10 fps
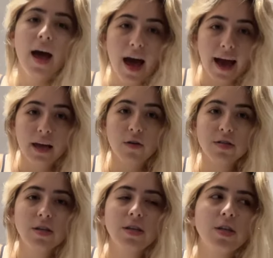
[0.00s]
I
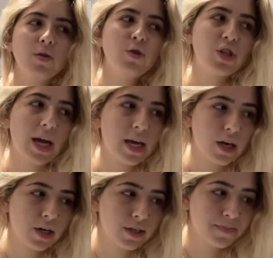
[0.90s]
ordered a new
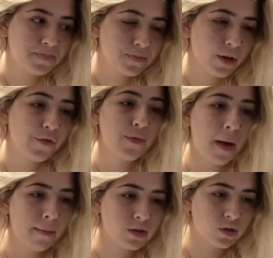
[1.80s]
shaker from
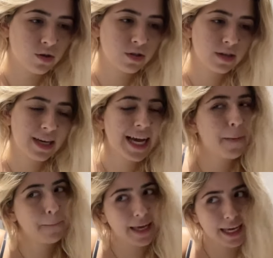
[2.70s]
Amazon,
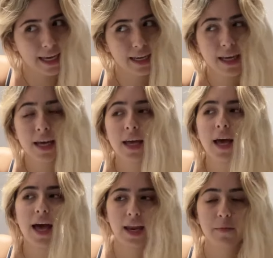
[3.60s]
pink,
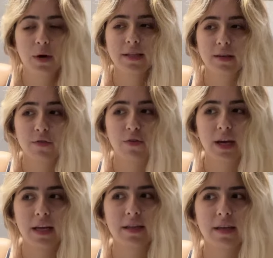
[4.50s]
and I'm waiting for
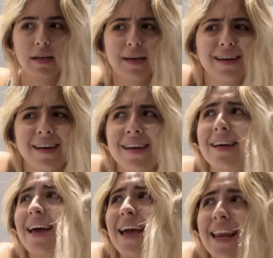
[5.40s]
it.
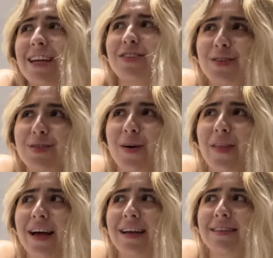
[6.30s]
And I just saw
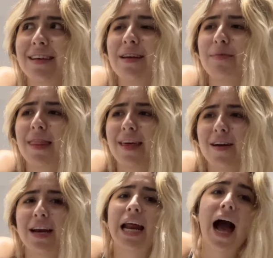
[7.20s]
that it's gonna be there
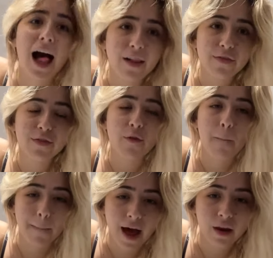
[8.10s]
in a half
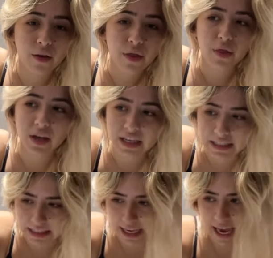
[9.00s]
month,
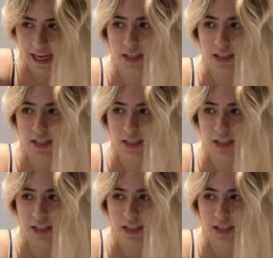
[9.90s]
insane.